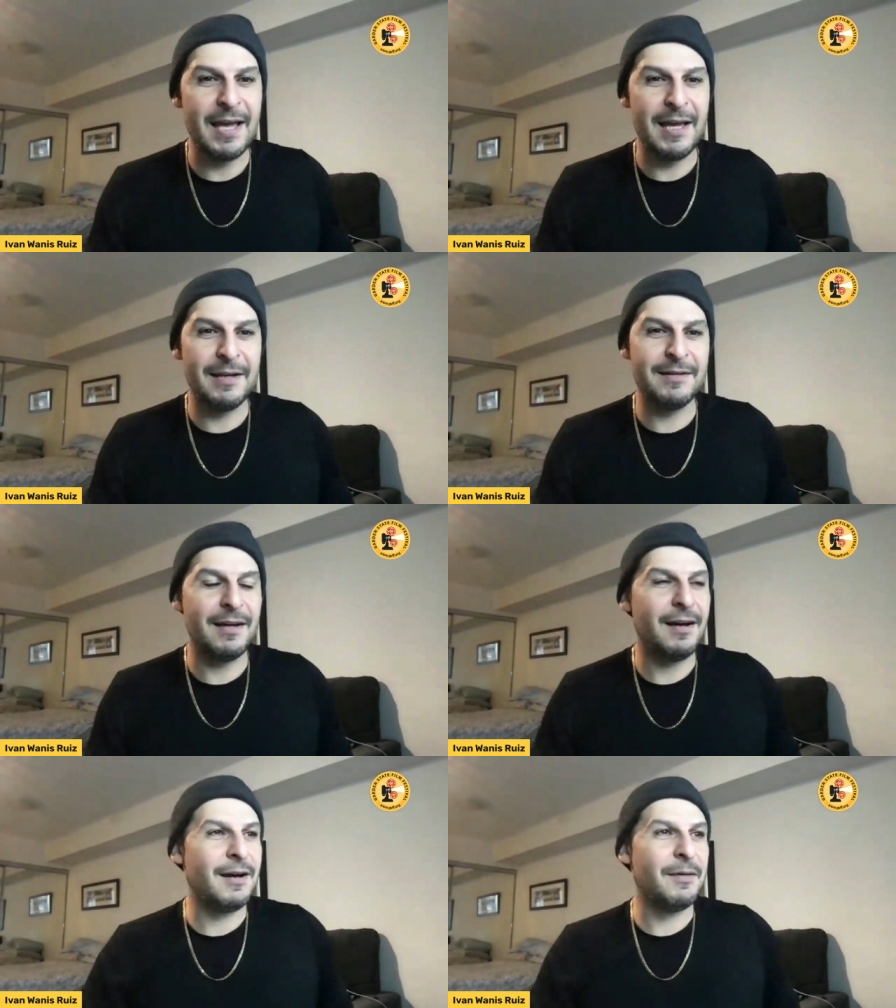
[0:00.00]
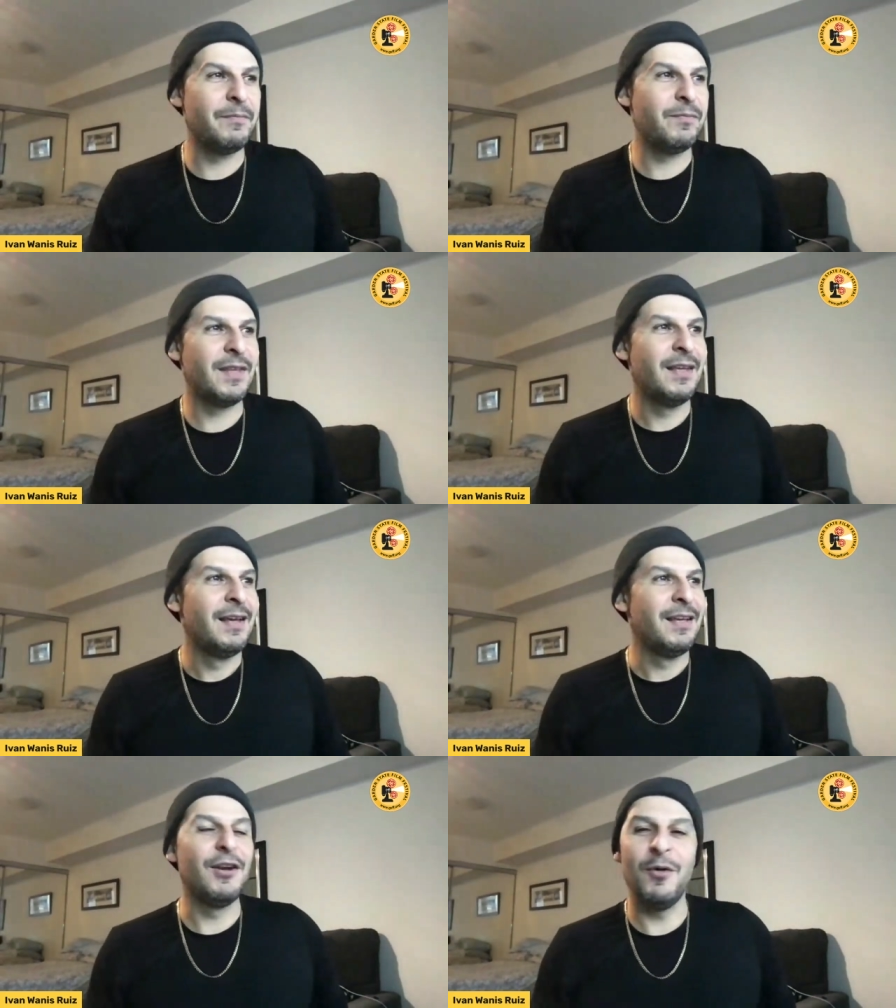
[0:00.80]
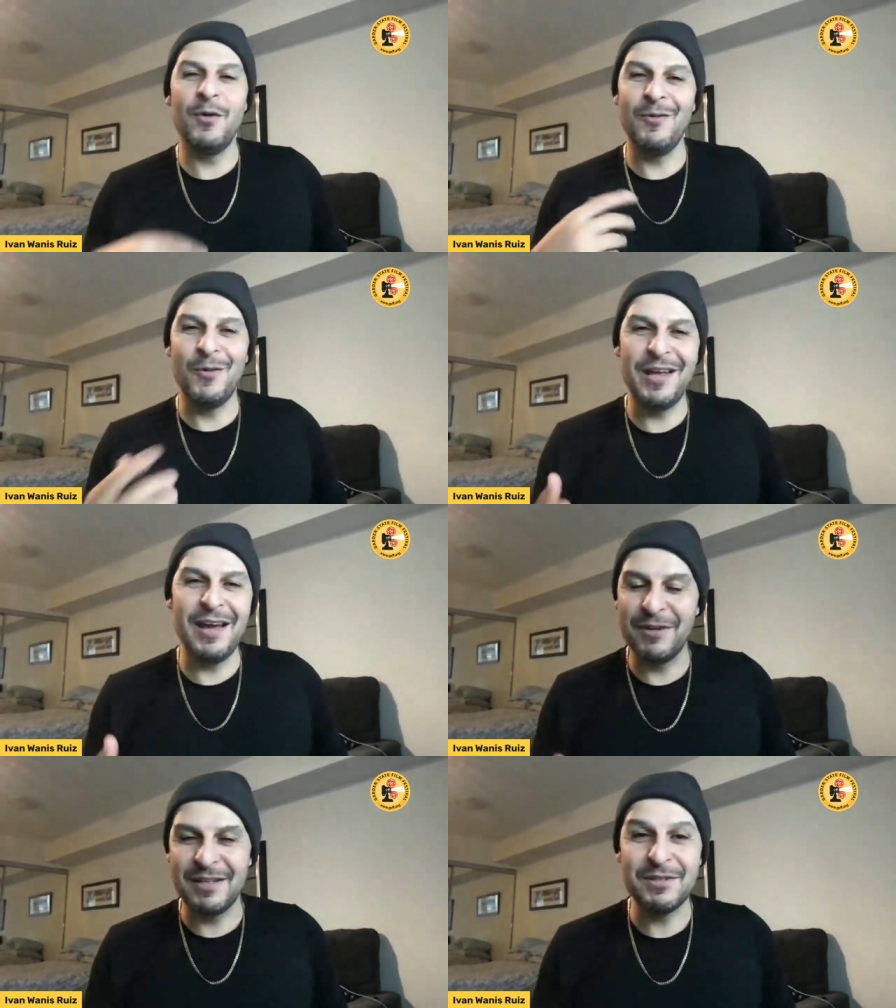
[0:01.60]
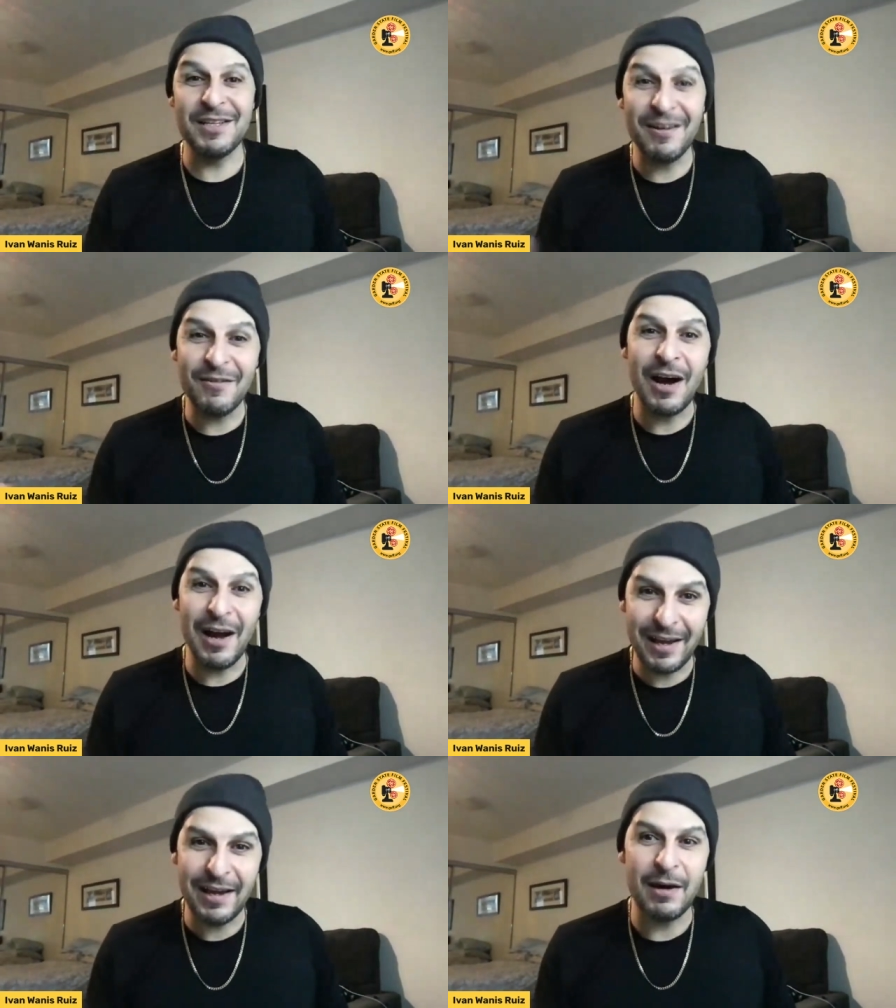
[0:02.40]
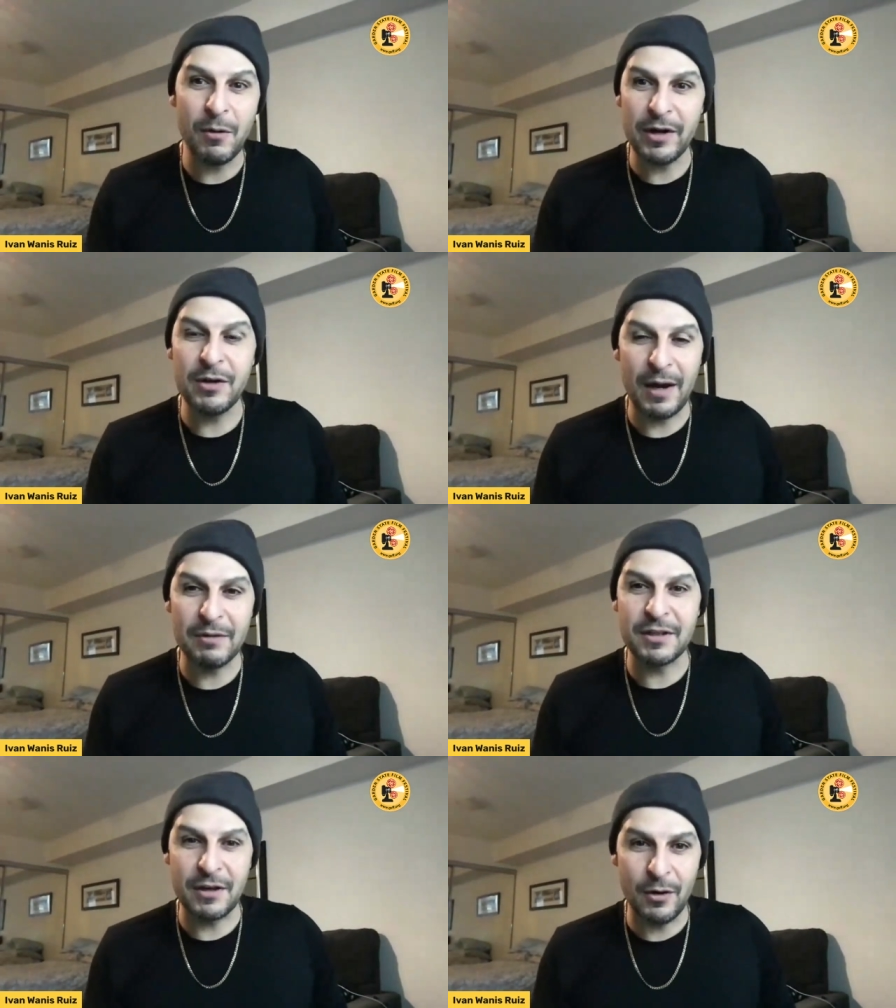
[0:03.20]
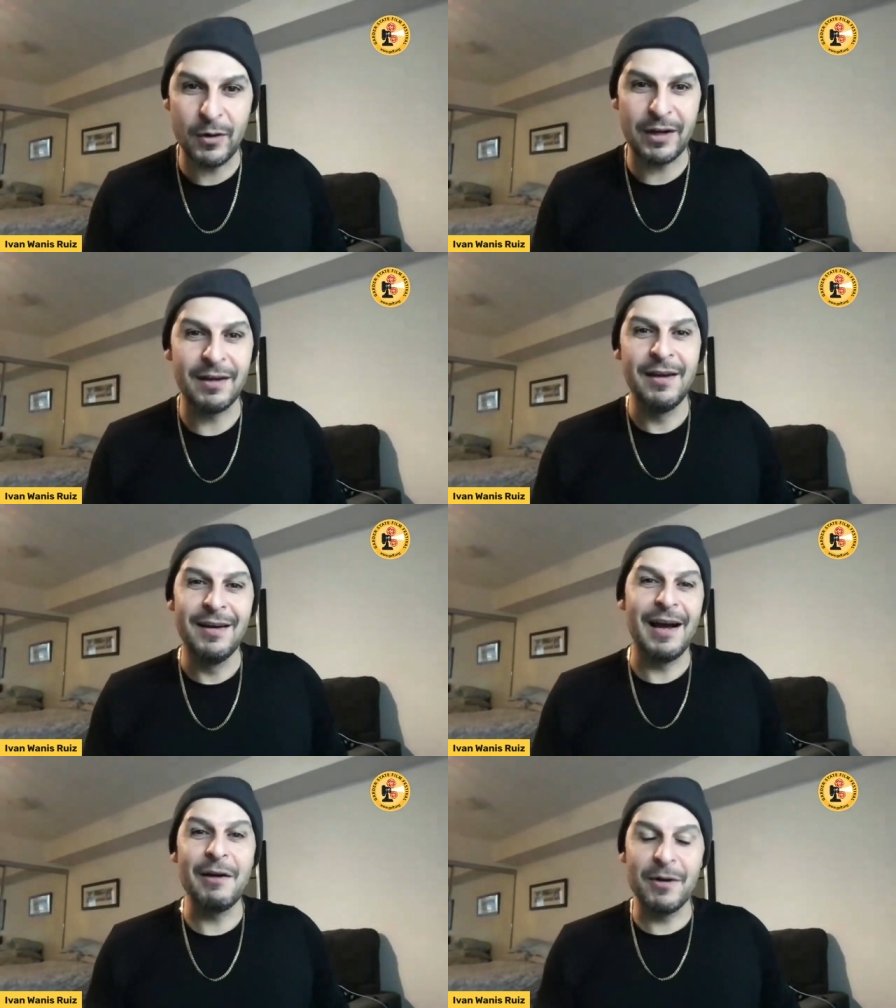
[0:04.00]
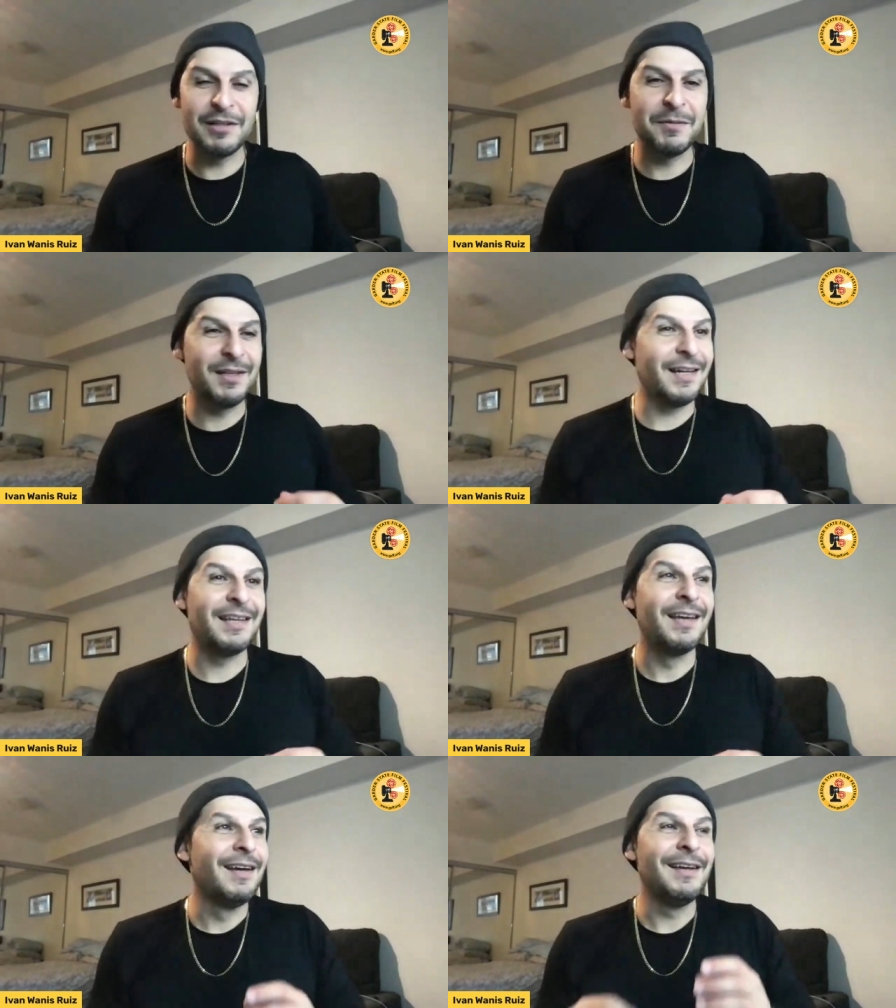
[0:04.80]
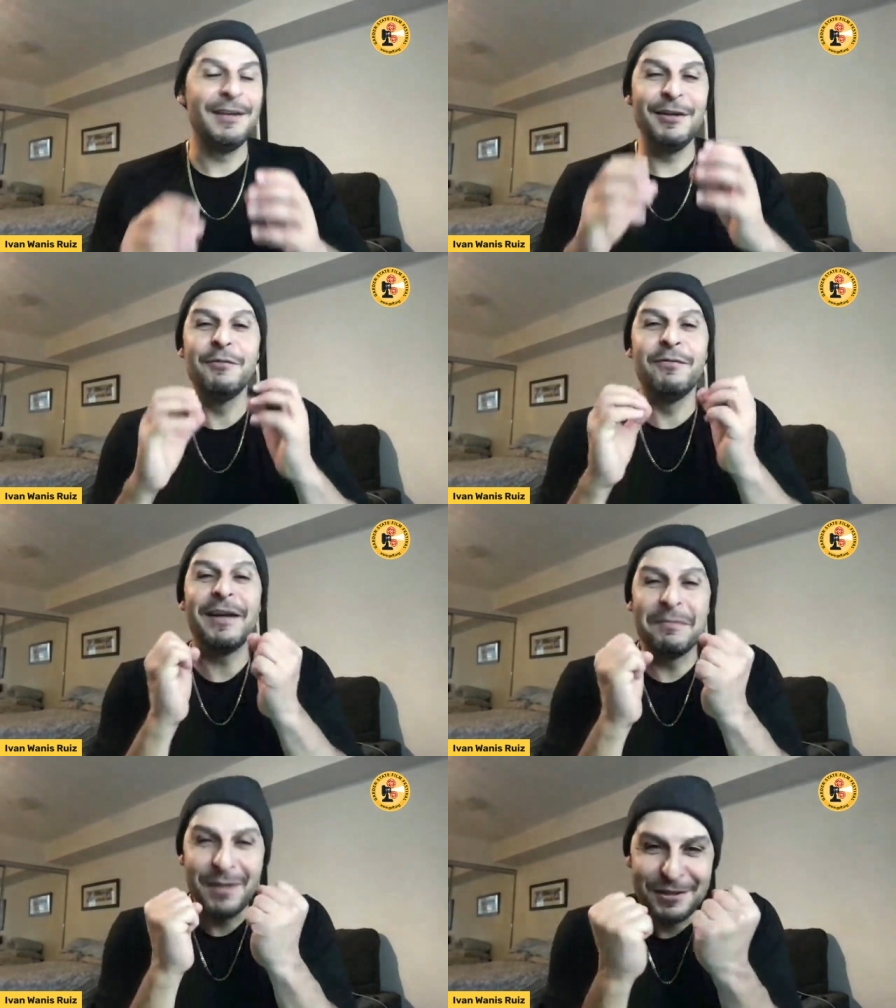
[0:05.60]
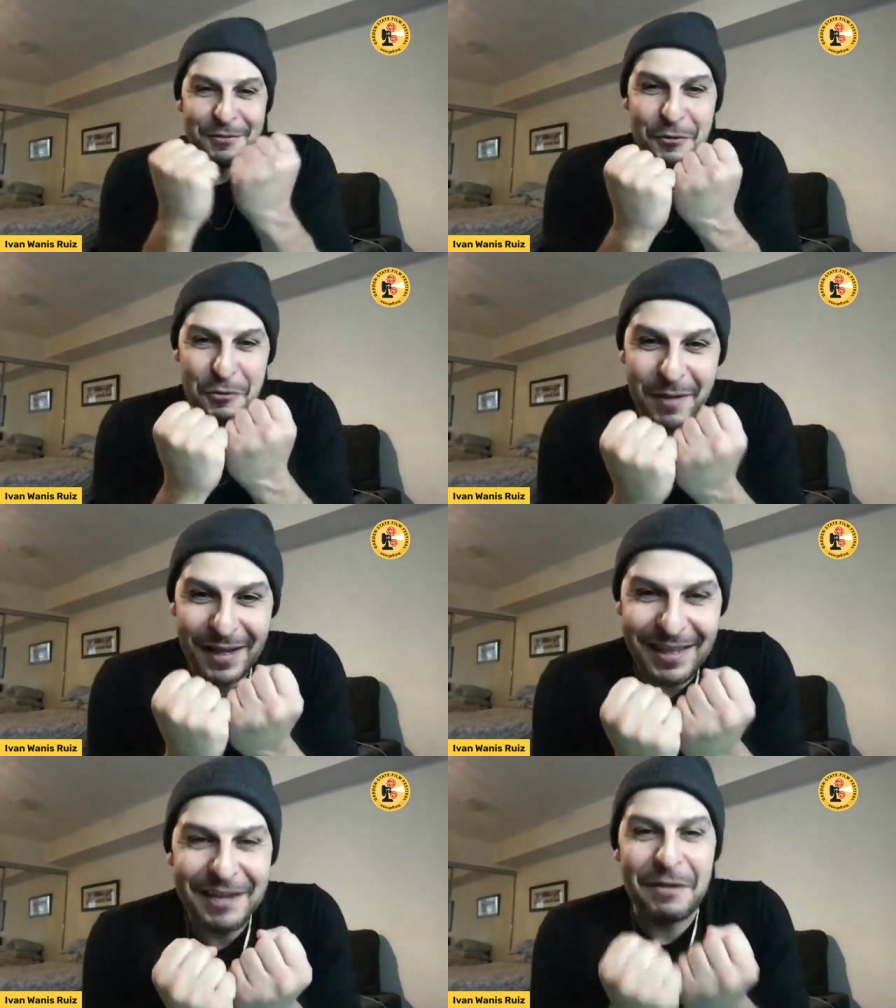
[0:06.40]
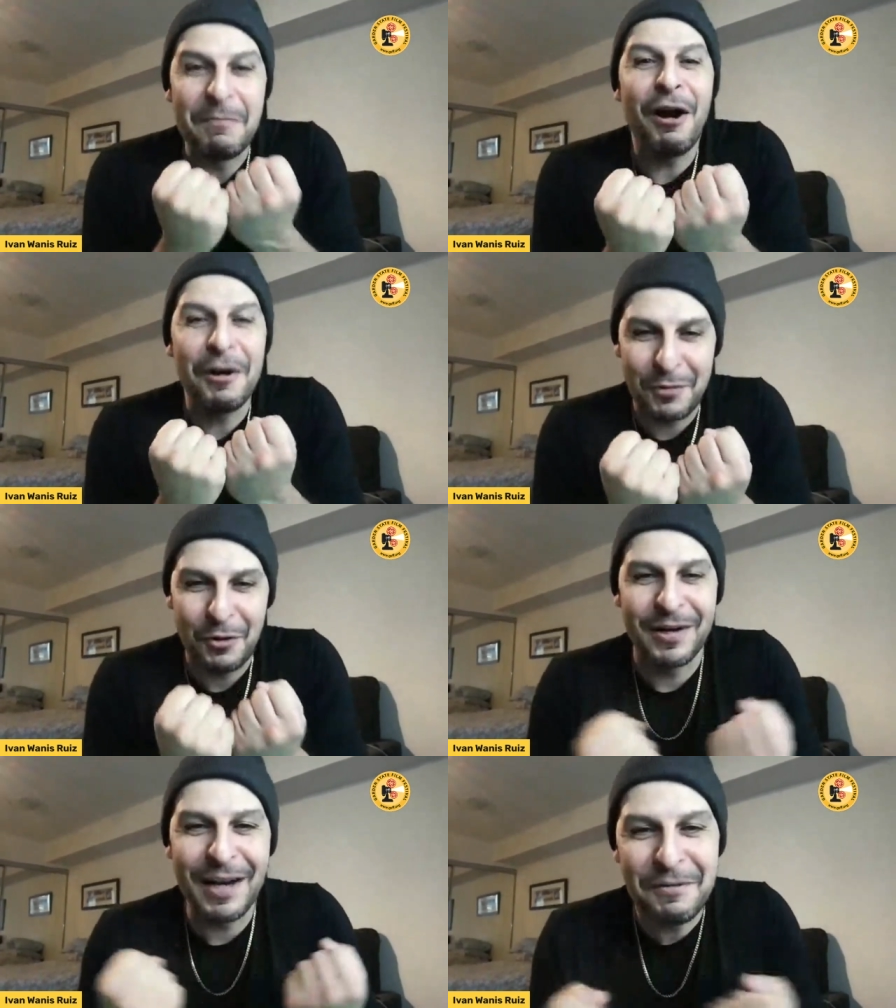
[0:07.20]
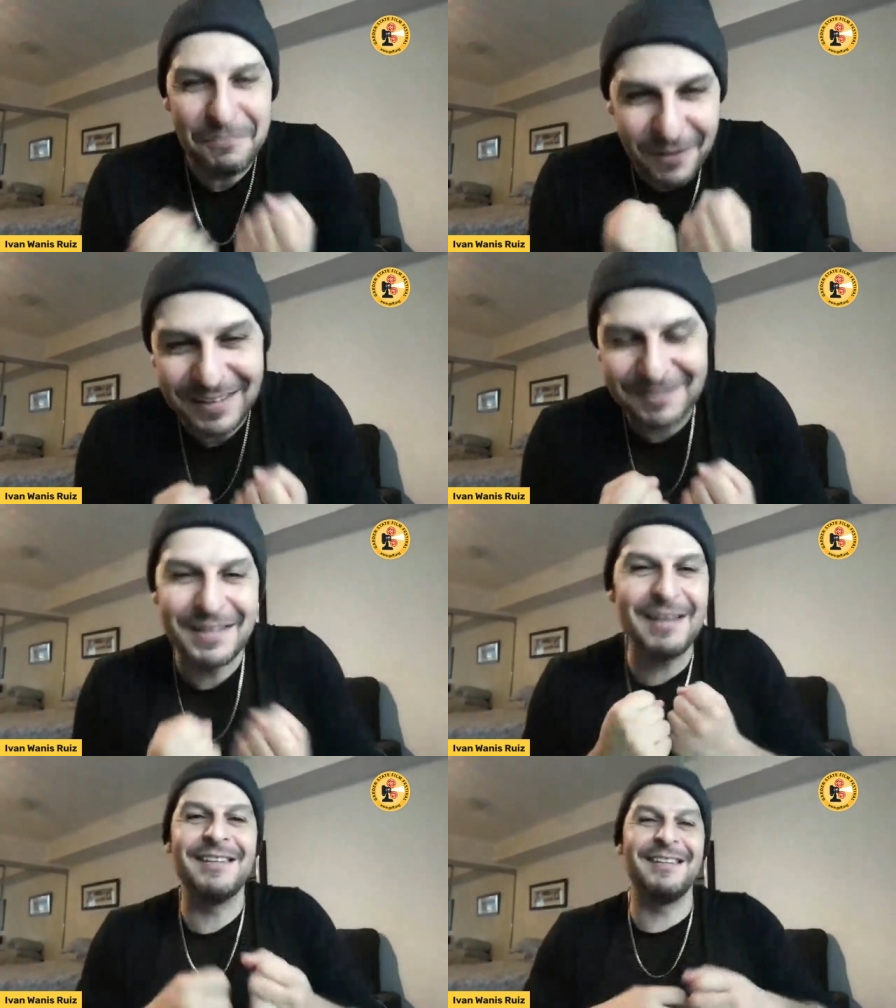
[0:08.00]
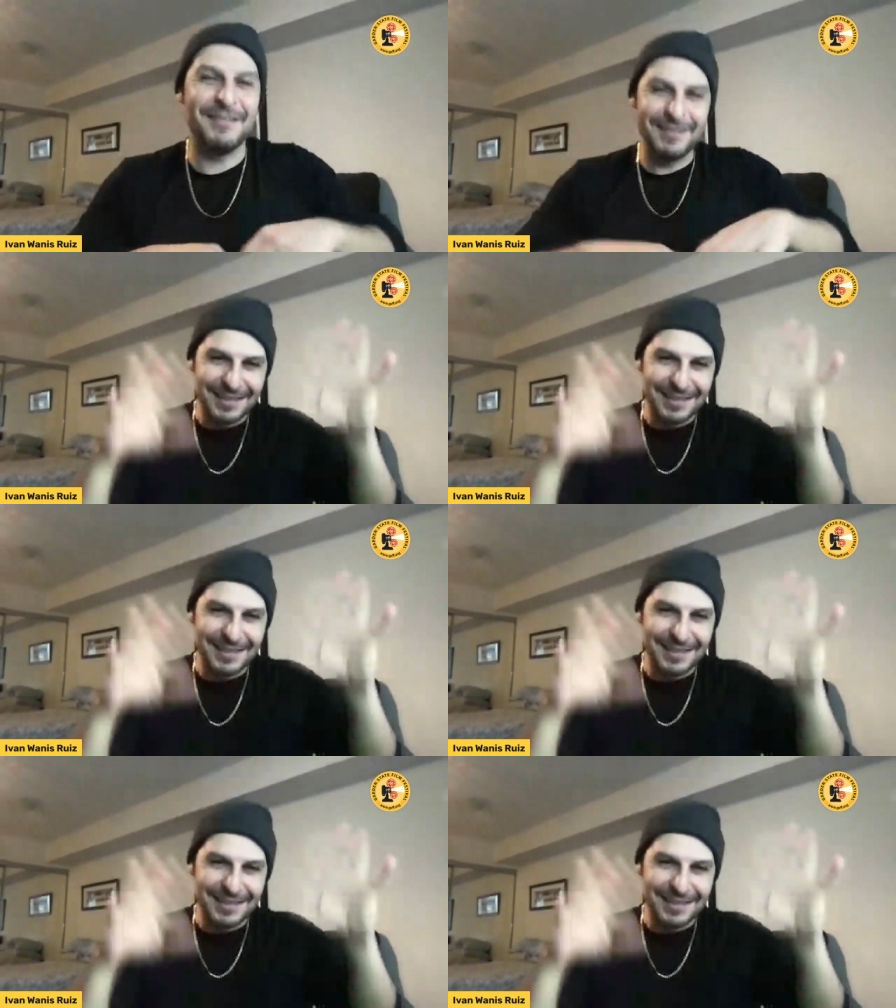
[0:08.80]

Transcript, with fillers: mm-hmm. and um, you know, when every time she said, "Oh hi, hey, how are you? How's it going?" I wanted to be like, you fucking bitch, you've ruined my life. I'm heartbroken. How the fuck do you think, you know,